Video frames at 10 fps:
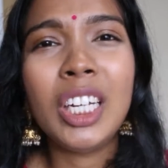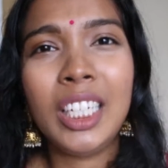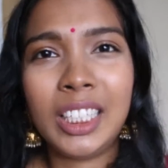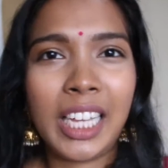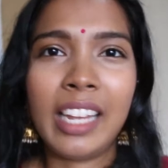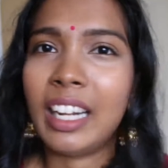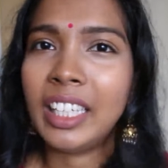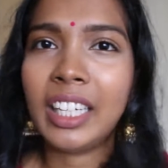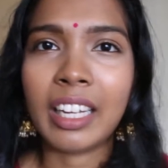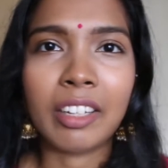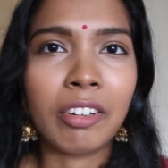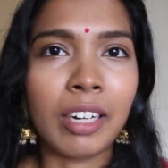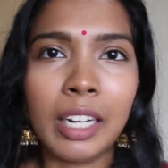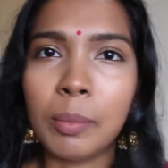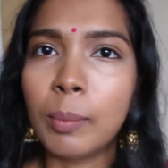sad. I think I
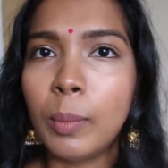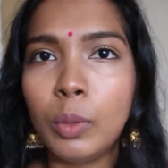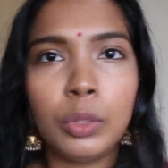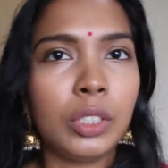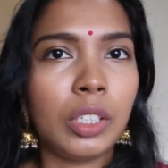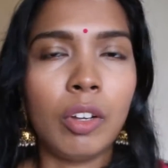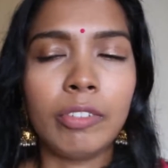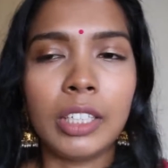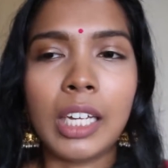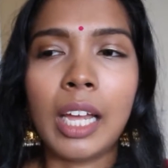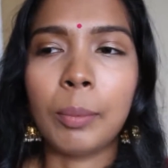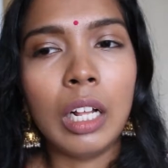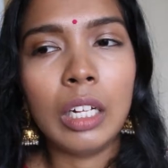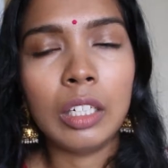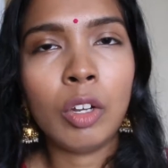cried most of the time.
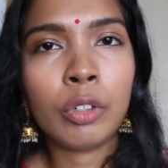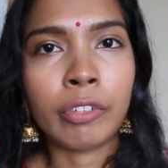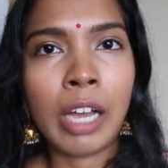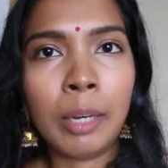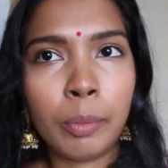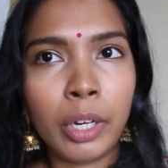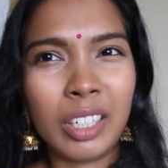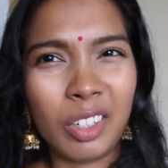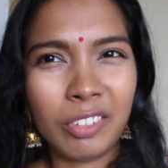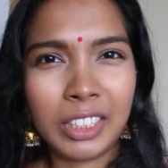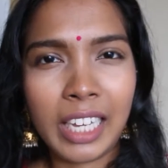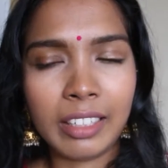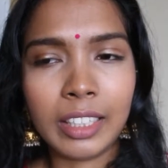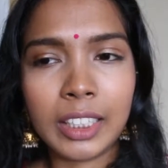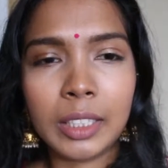A lot of heartbreak, a lot of
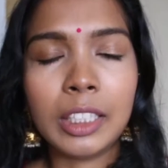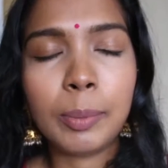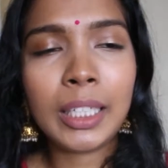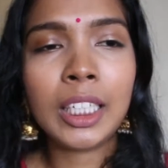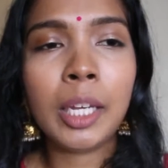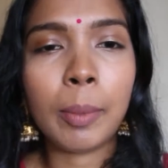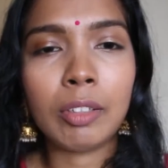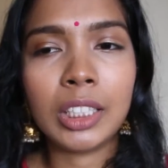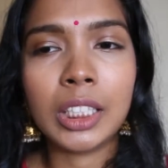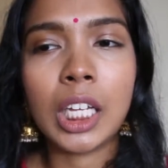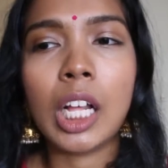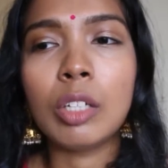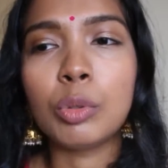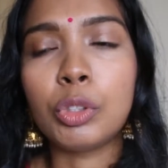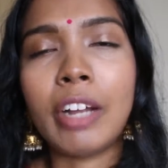sadness. It's basically about this
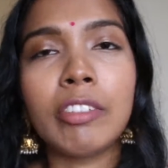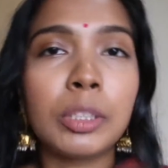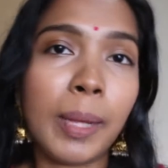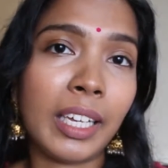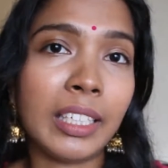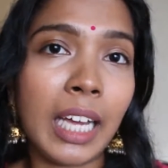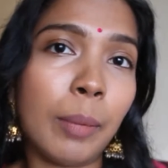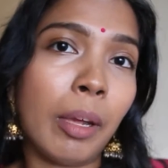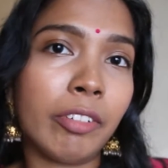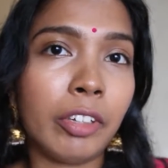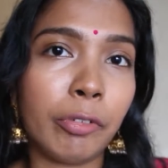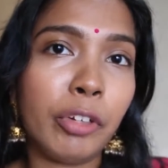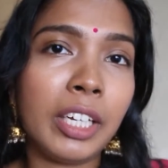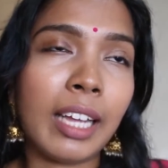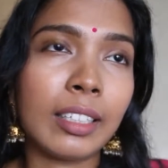girl who travels back in time after a
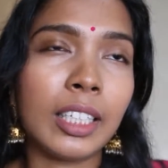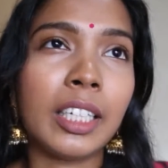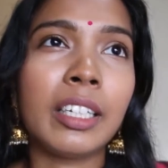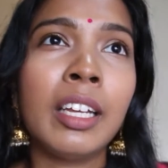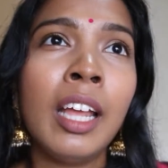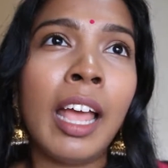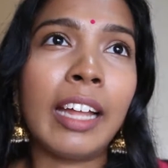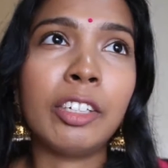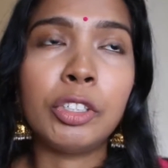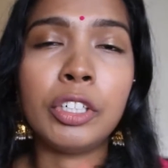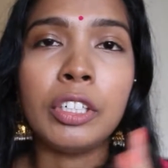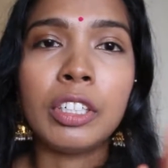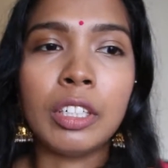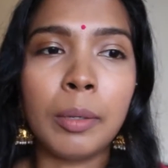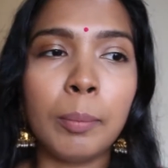freak accident, and she
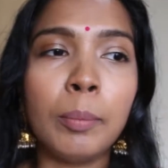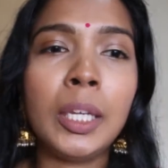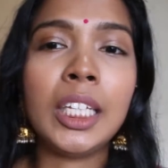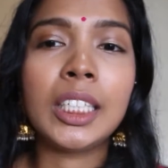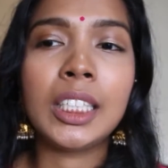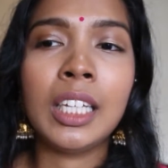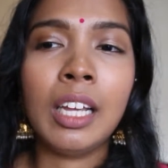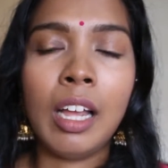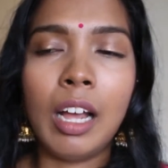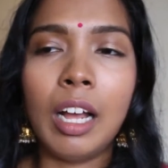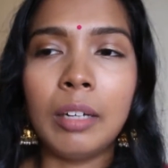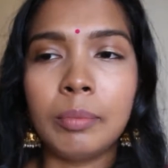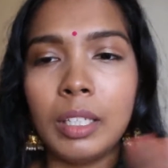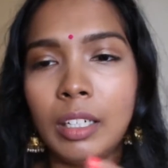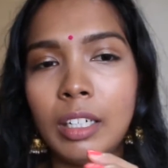meets
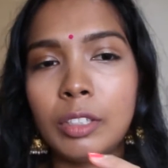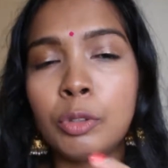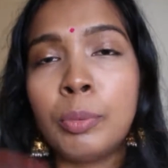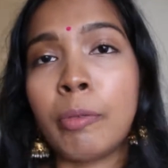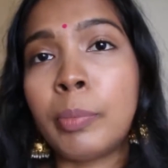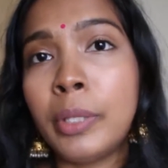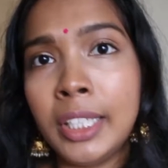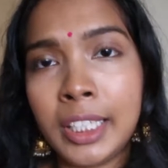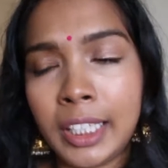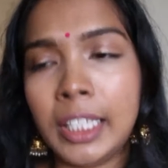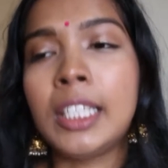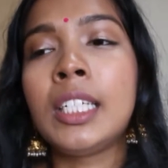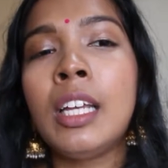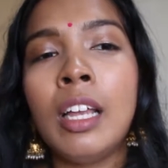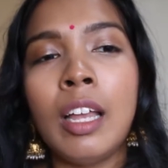a group of princes,
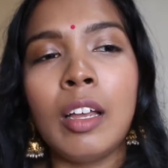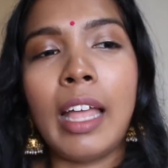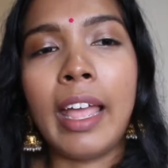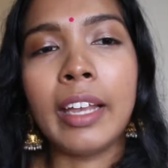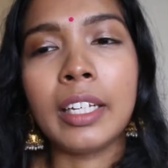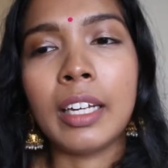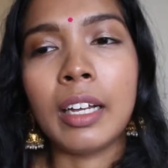and